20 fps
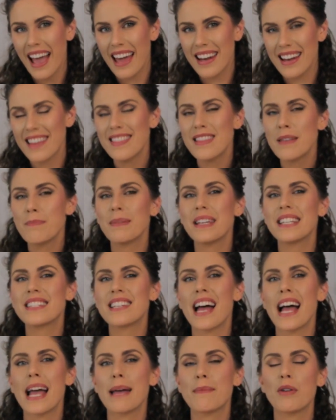And in the
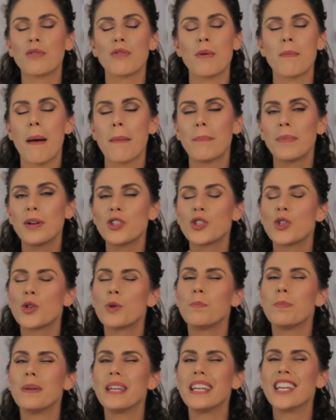meantime, remember
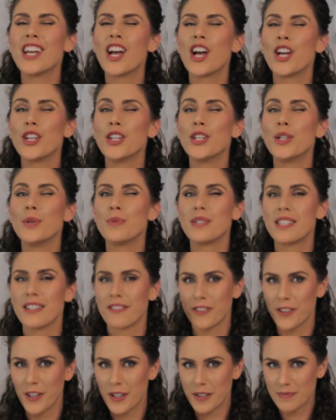to be
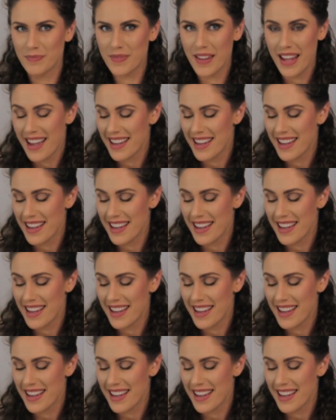beautiful.